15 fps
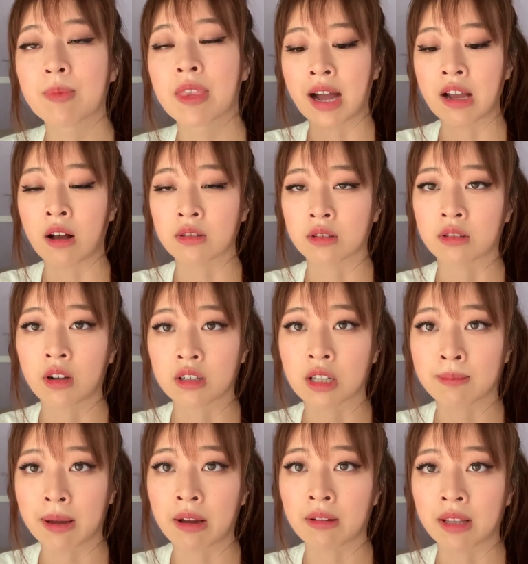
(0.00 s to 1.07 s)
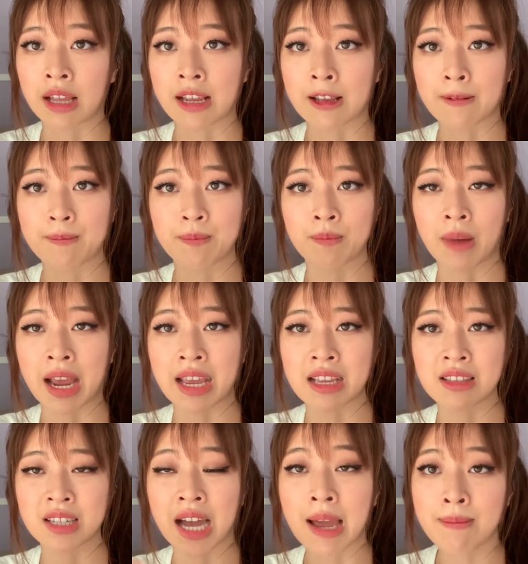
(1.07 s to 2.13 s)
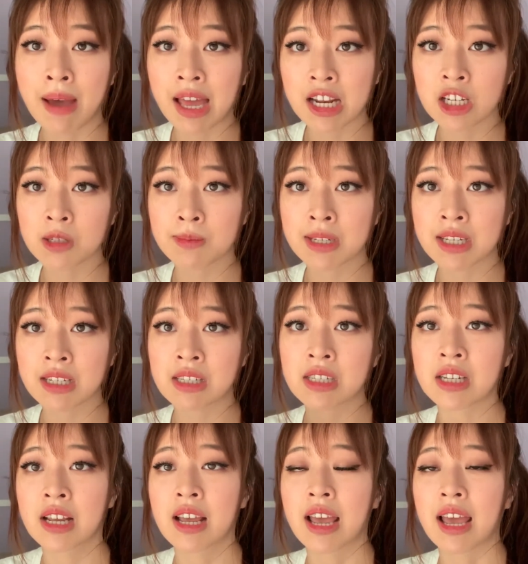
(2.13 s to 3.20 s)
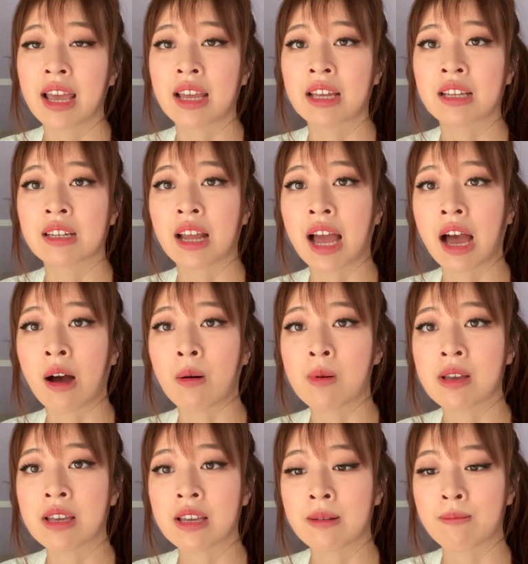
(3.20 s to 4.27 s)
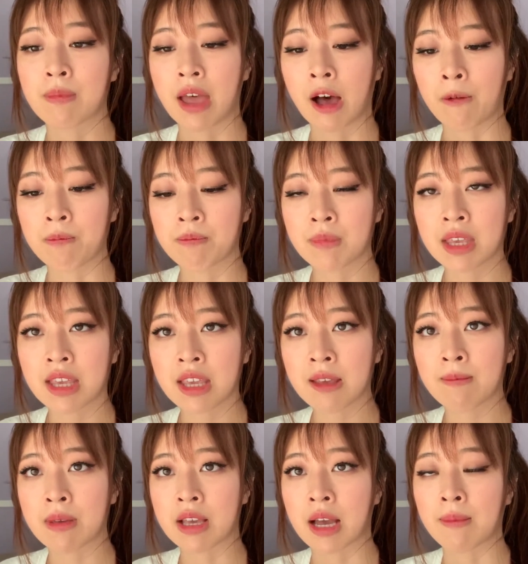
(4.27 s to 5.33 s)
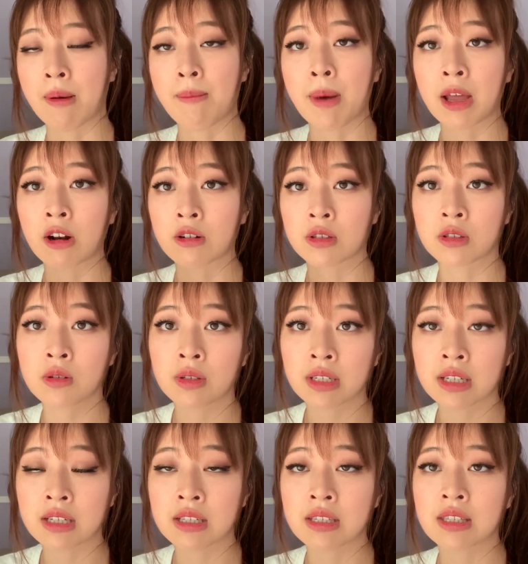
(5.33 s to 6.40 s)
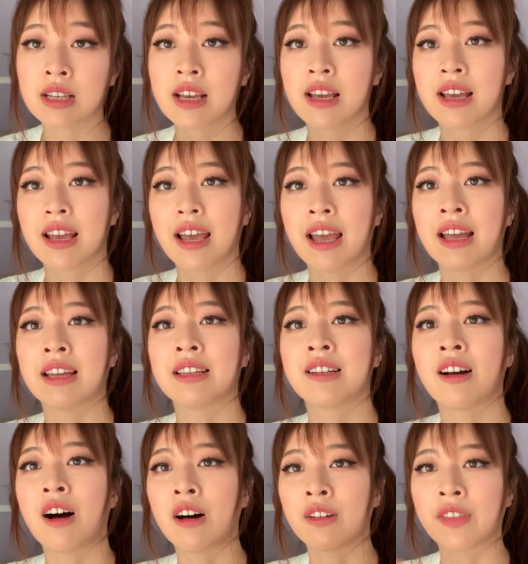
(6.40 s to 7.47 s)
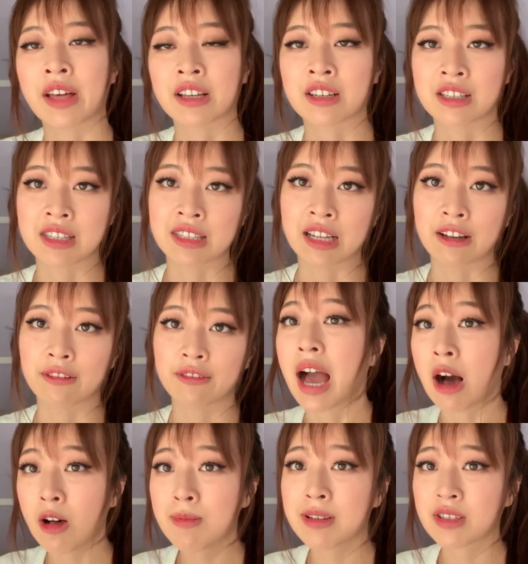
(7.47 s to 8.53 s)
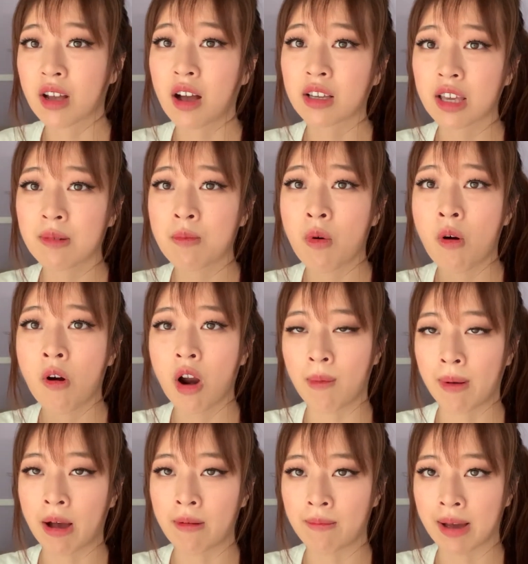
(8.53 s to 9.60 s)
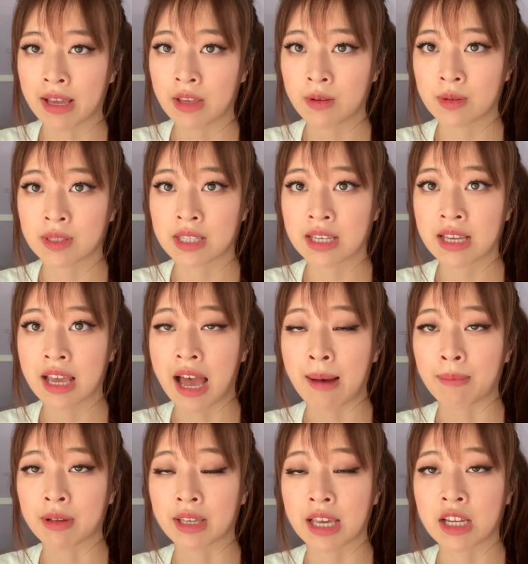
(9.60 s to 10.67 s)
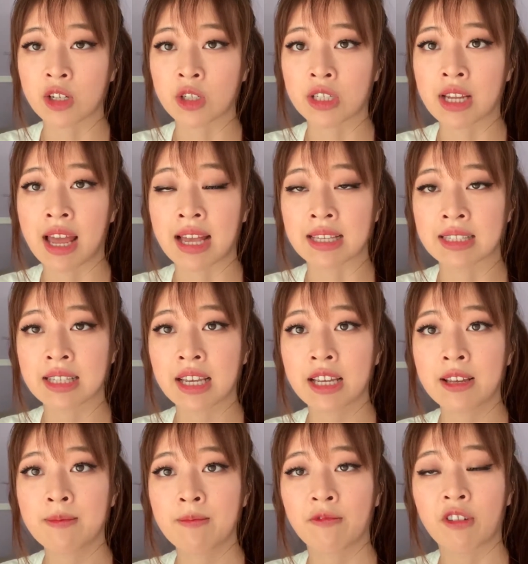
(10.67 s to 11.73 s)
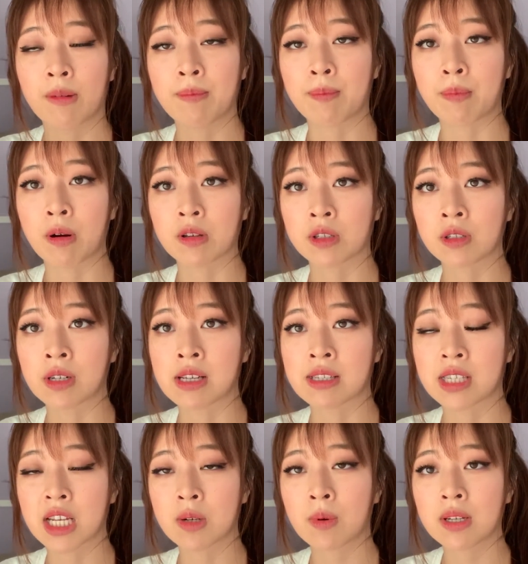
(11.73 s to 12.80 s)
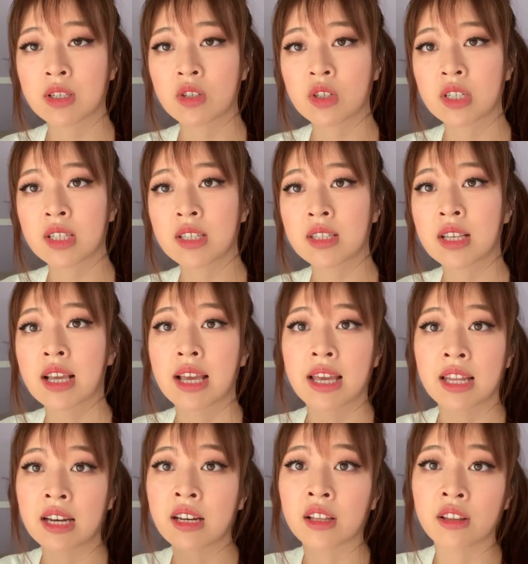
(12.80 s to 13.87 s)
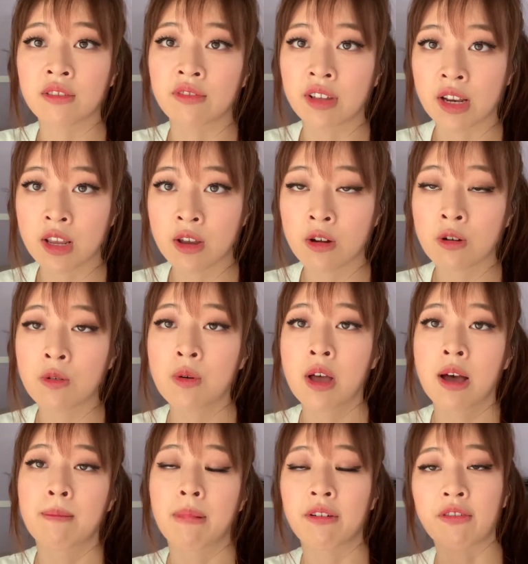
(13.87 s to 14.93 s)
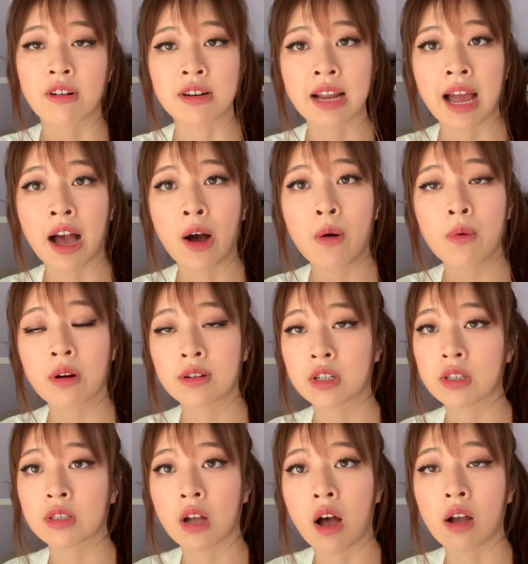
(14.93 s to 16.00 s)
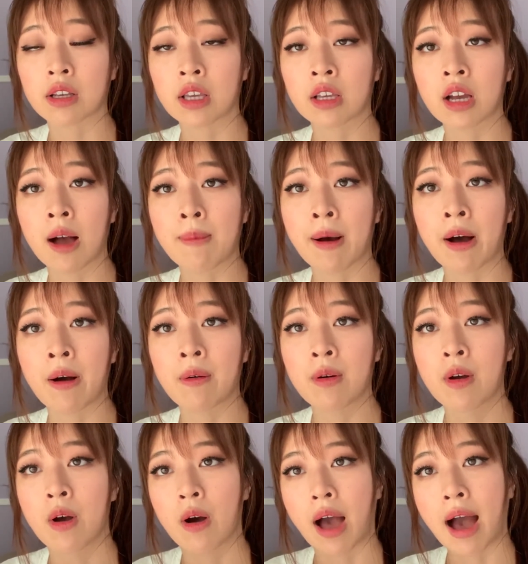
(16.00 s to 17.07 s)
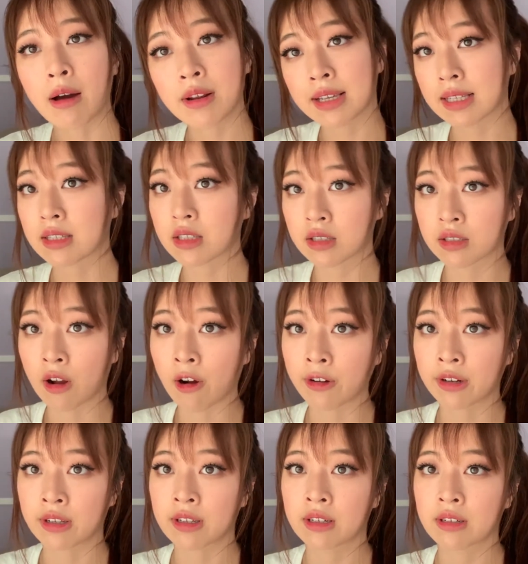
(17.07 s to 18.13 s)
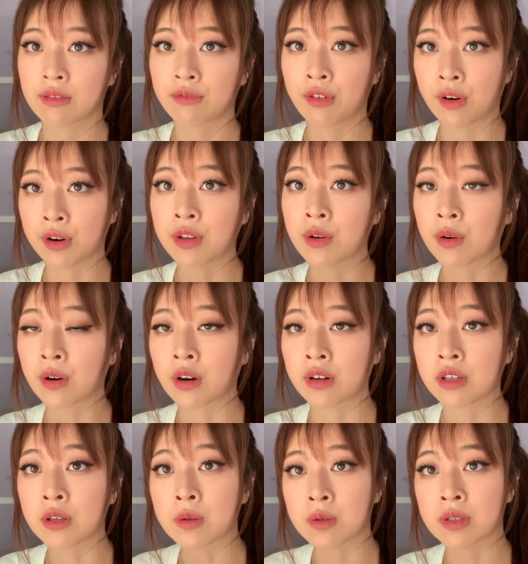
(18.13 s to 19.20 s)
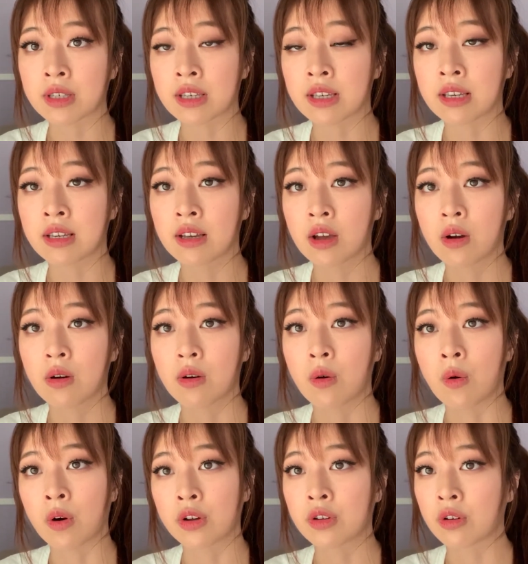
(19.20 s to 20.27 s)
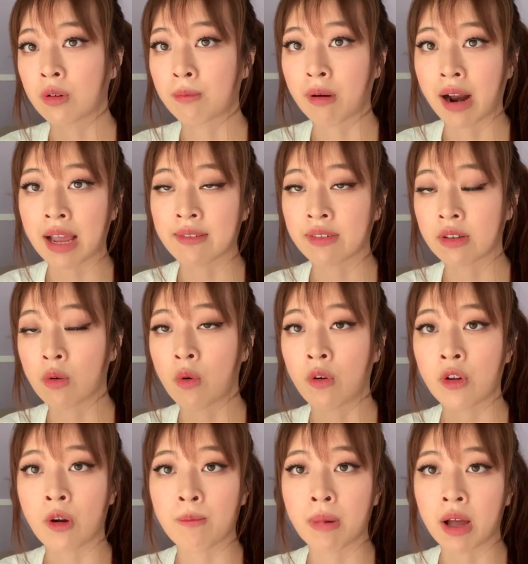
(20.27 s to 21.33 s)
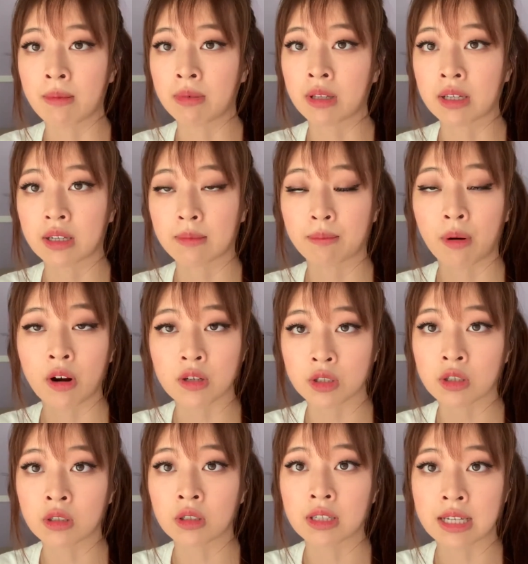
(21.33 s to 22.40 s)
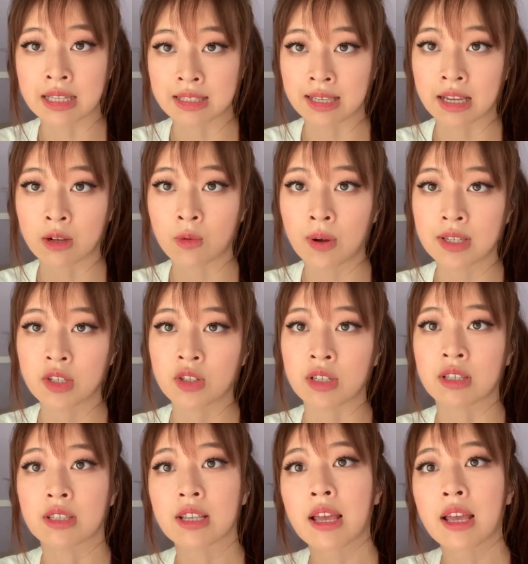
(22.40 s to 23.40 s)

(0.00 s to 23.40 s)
I also talked about like my time management and how it helped me become a better student and all that good stuff. I will be talking more about my UC application essay for personal insight questions in another video, but for now we're just talking about how to get started for your UC or your private or your public personal insight questions.